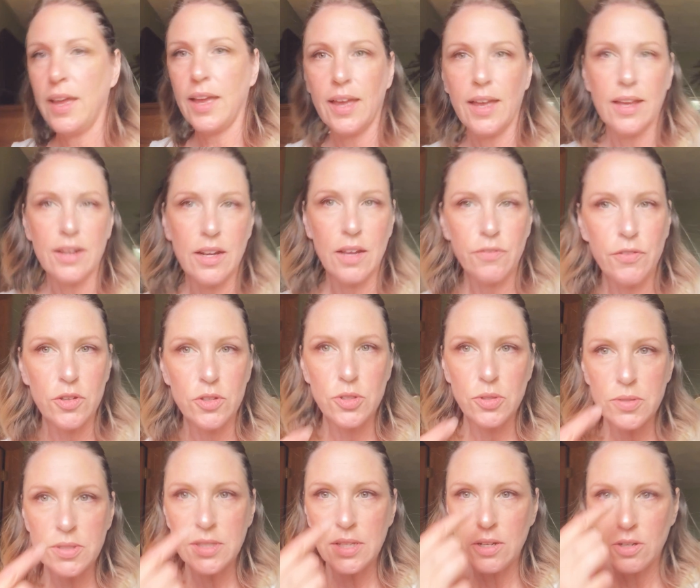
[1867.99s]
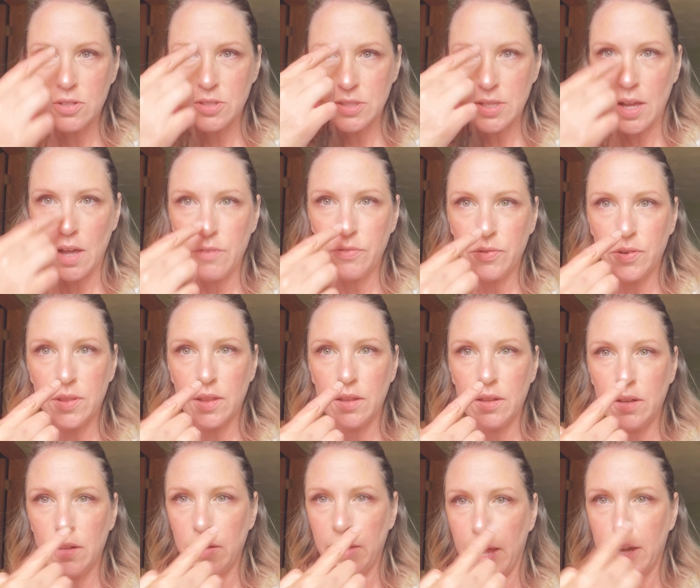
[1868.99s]
And if you do see yourself with a
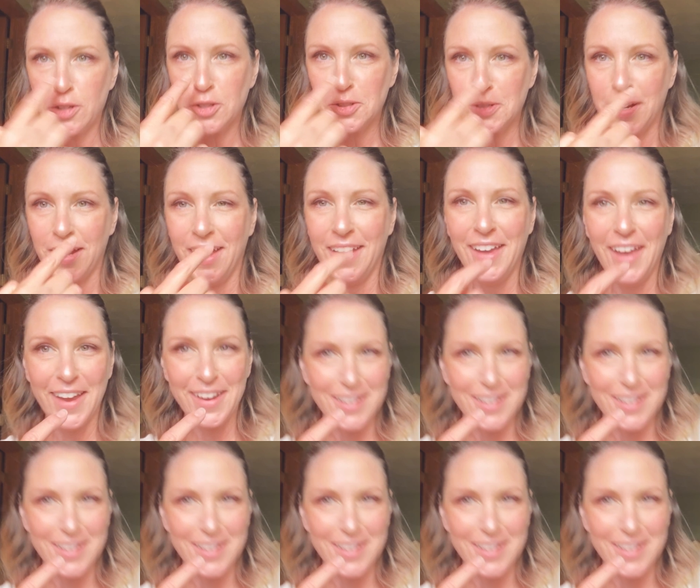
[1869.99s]
little extra,